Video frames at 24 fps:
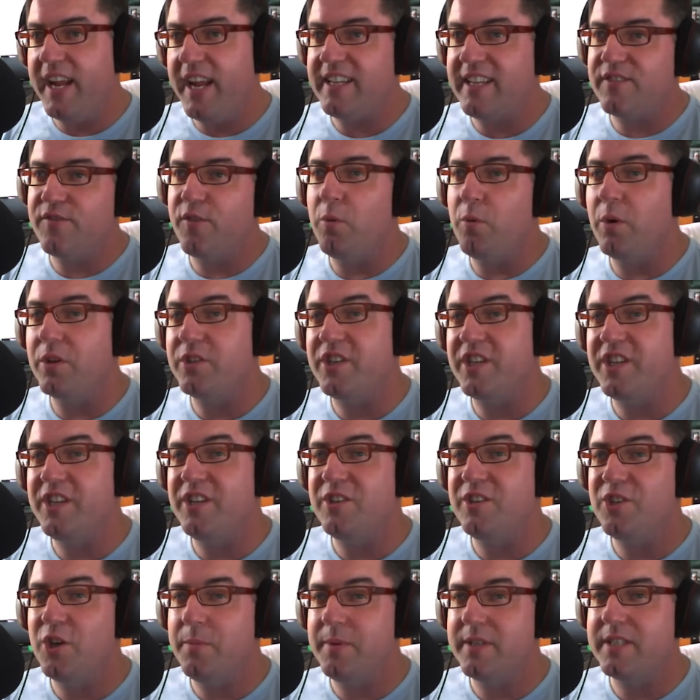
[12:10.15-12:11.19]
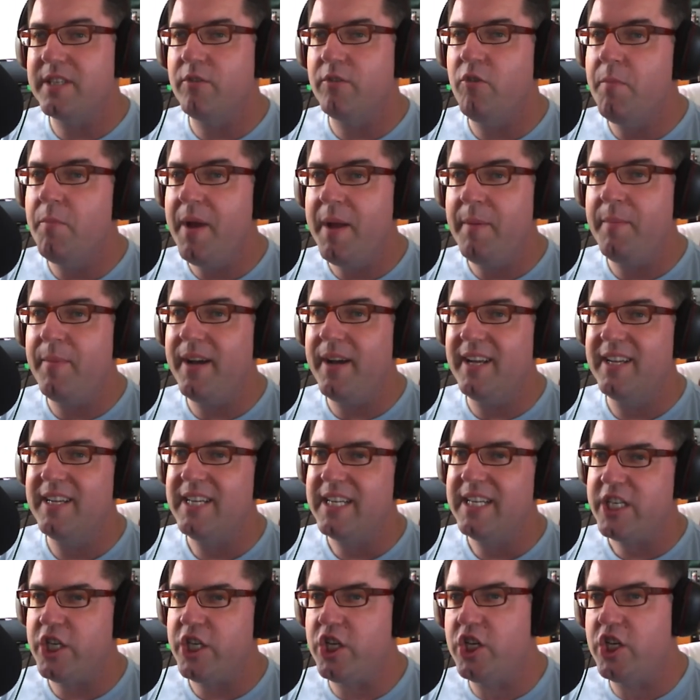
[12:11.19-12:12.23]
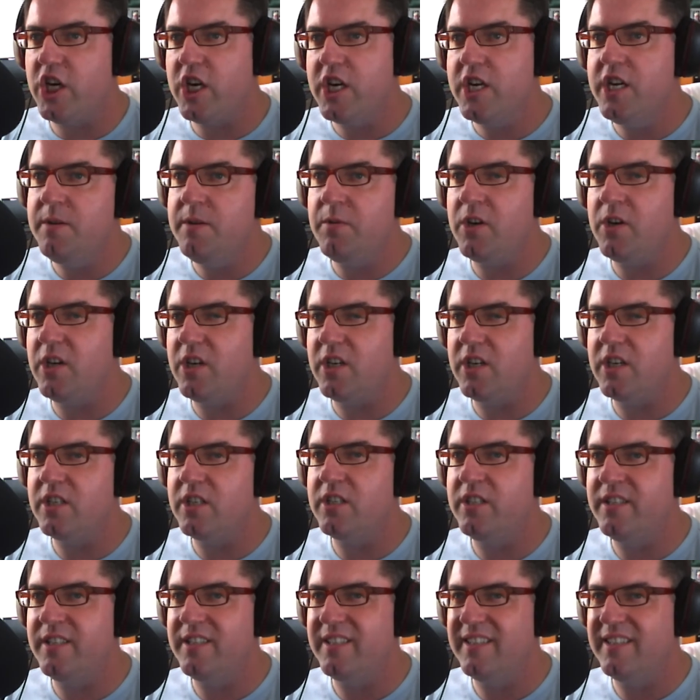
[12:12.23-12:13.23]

Thanks for watching, YouTubers, and remember, game on!